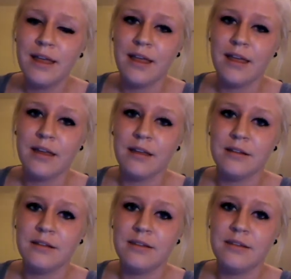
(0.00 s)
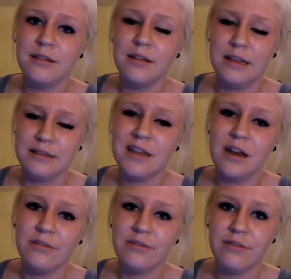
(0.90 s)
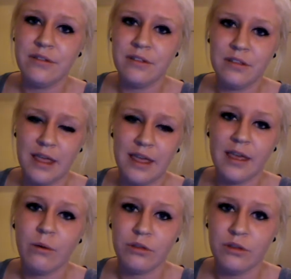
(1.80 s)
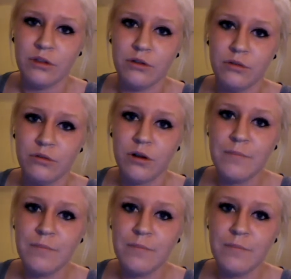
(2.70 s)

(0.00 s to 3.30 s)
and instead of hanging out with you.